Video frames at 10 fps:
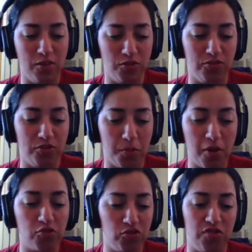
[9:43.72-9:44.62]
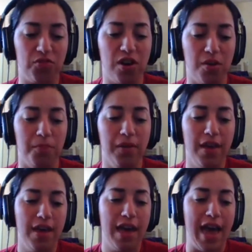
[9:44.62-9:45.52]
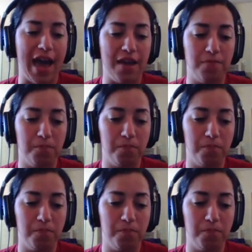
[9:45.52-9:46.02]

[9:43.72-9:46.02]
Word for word: those departures have come at